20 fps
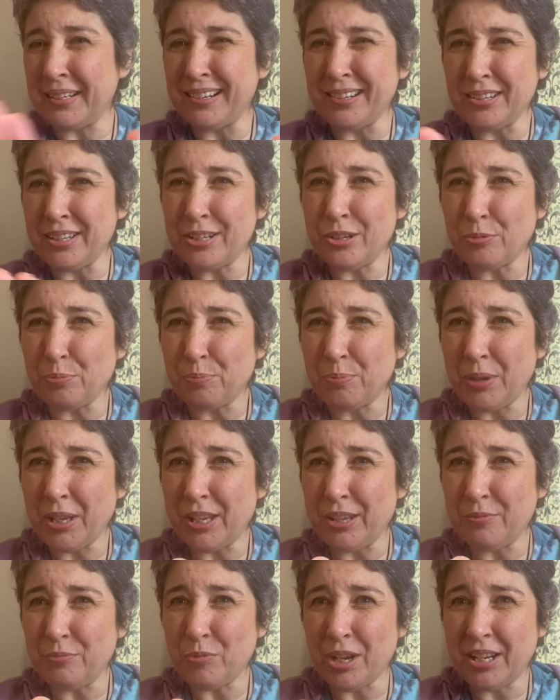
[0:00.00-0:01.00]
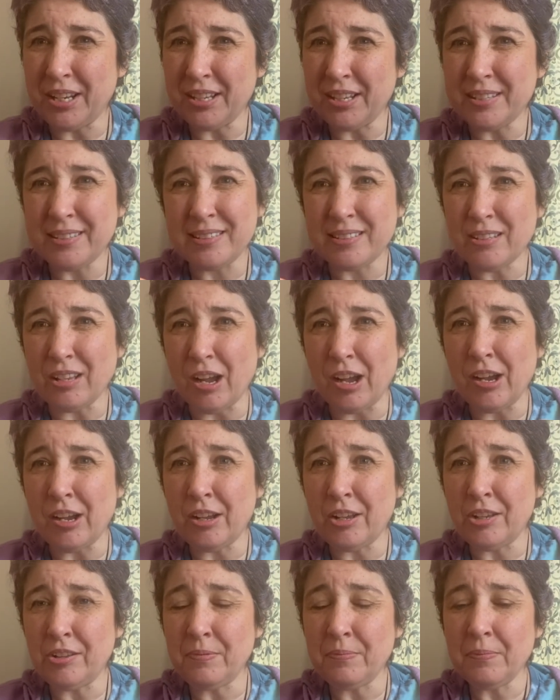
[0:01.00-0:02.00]
a little bit when it's
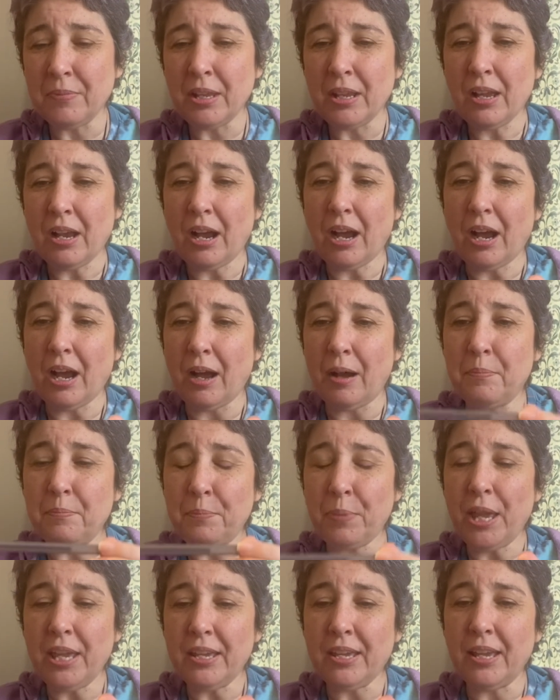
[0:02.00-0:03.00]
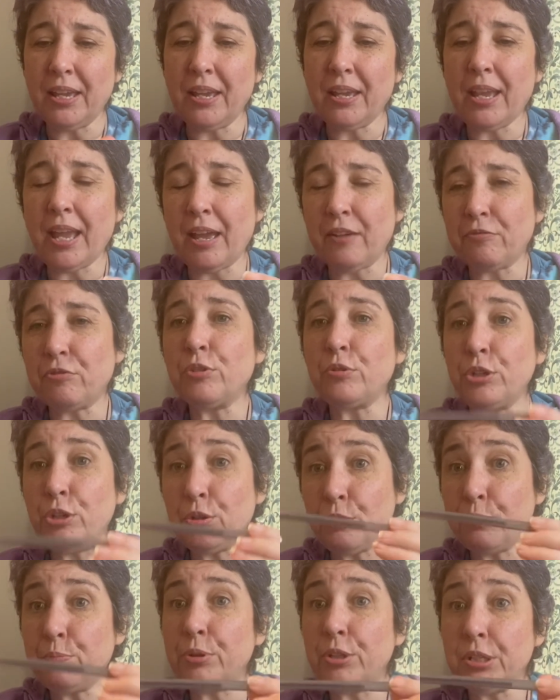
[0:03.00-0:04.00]
done baking. After you
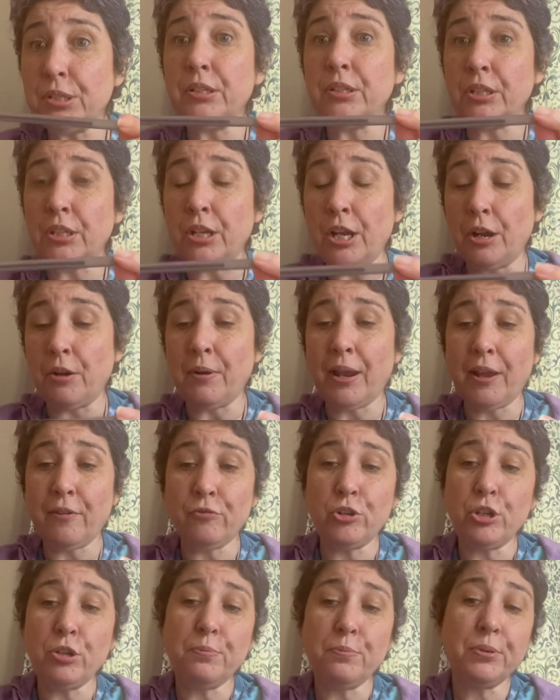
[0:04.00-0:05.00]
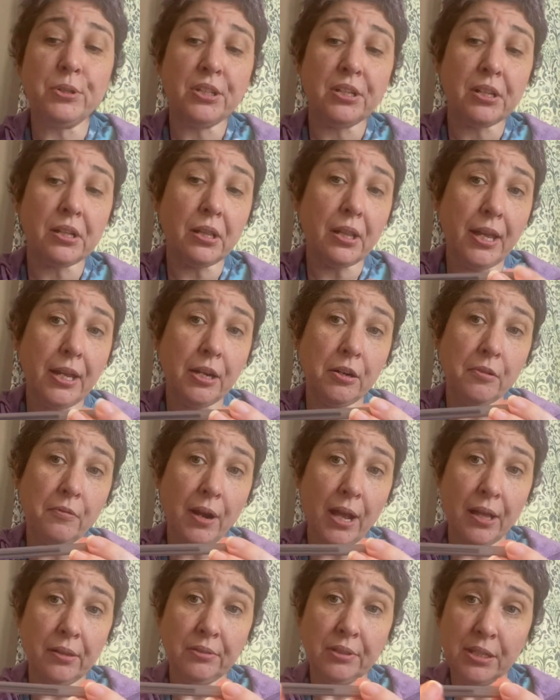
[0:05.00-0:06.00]
put the clay
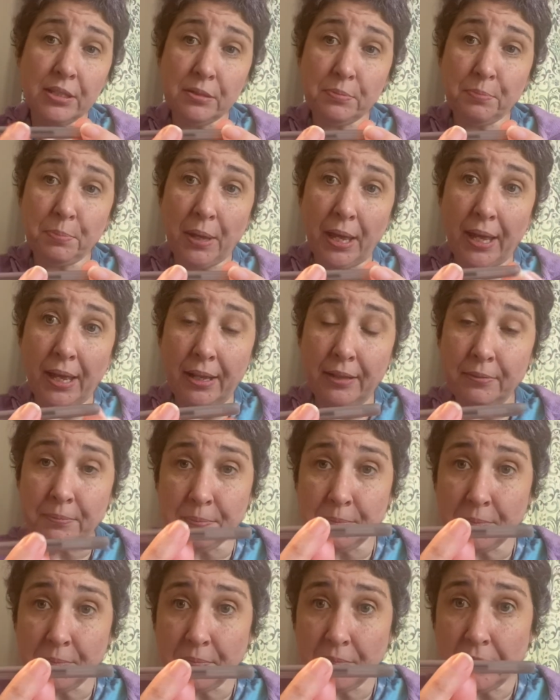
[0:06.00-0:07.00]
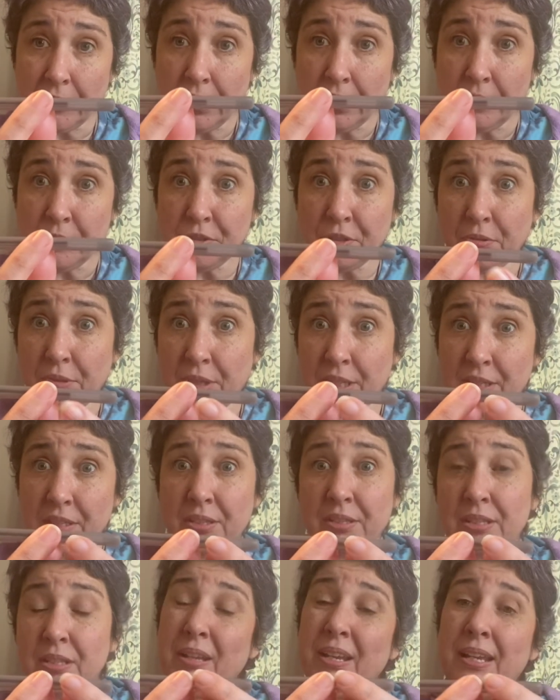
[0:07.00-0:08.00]
around this pen. So this
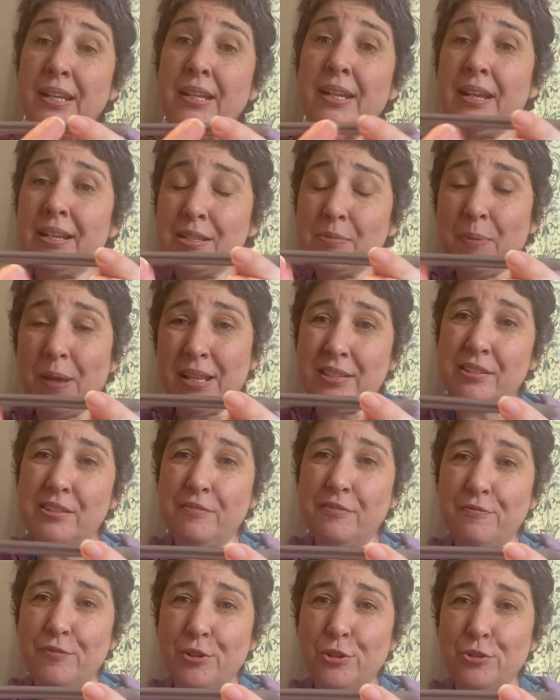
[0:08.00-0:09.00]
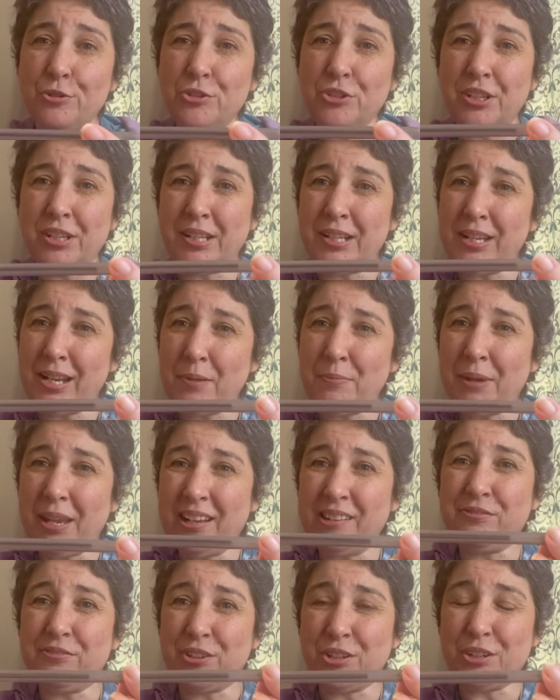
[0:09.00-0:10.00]
is the inexpensive version that I
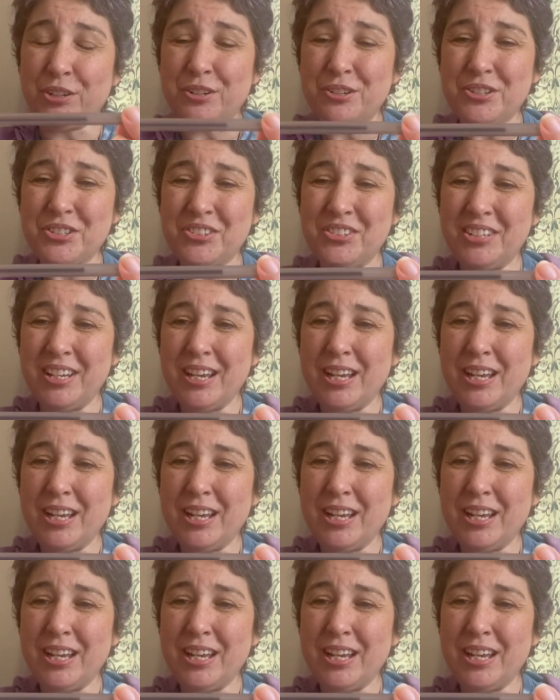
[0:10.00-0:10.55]
made first.